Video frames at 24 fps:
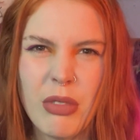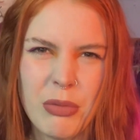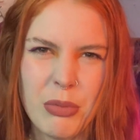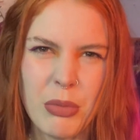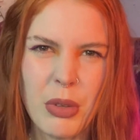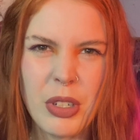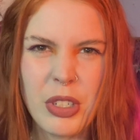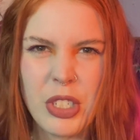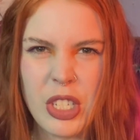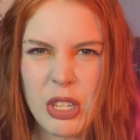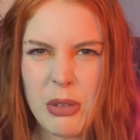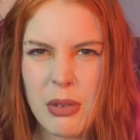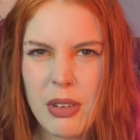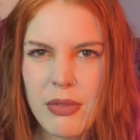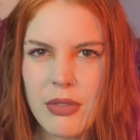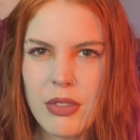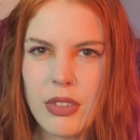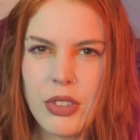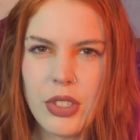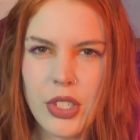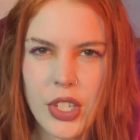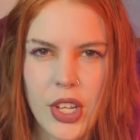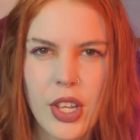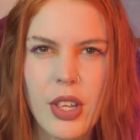what do you
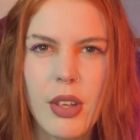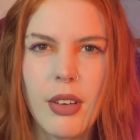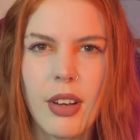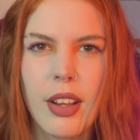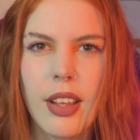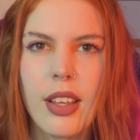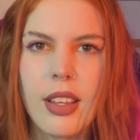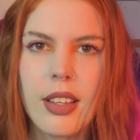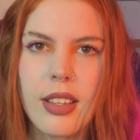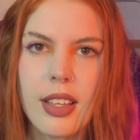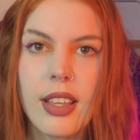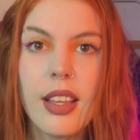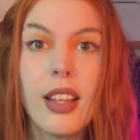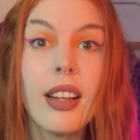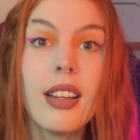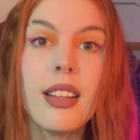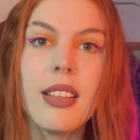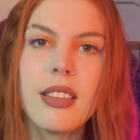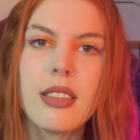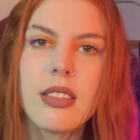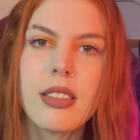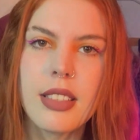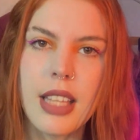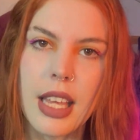even do, like
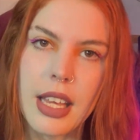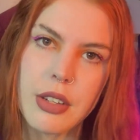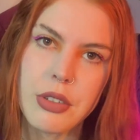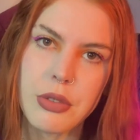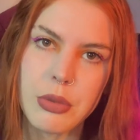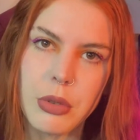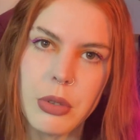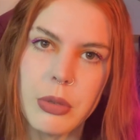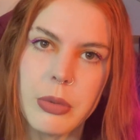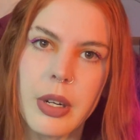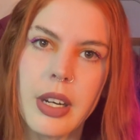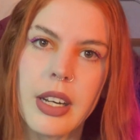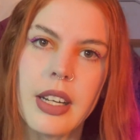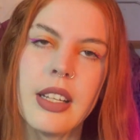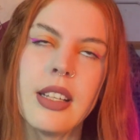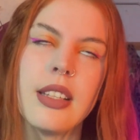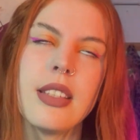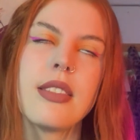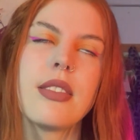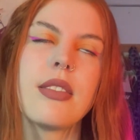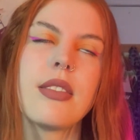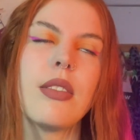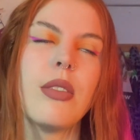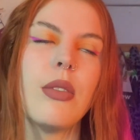sexual
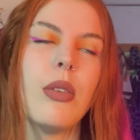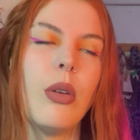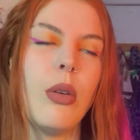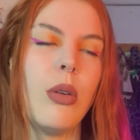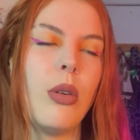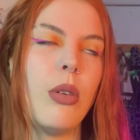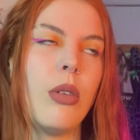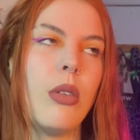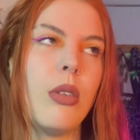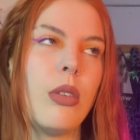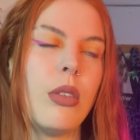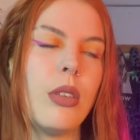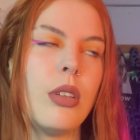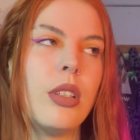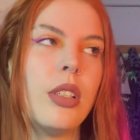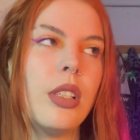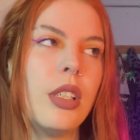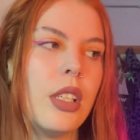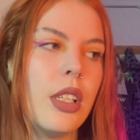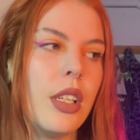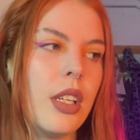wise, or